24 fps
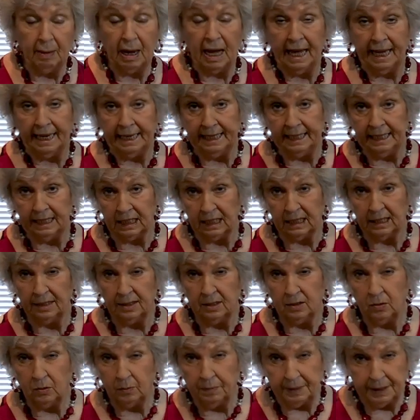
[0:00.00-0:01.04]
might get a
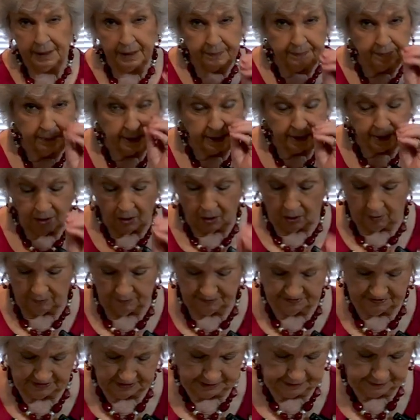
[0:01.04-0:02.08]
little bit
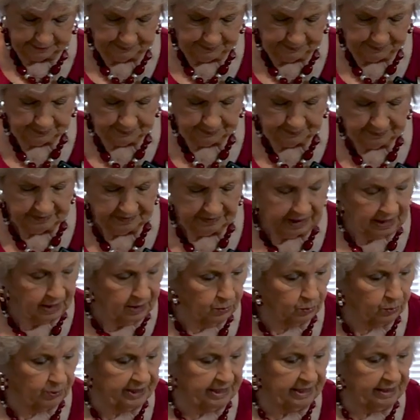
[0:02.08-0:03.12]
soft.
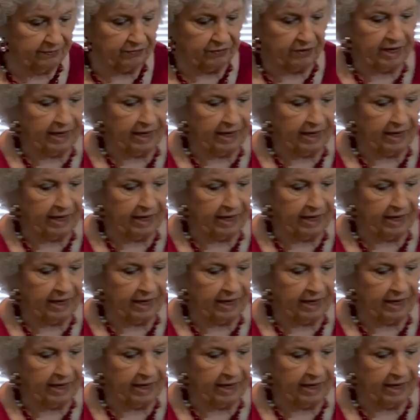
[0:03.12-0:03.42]
We never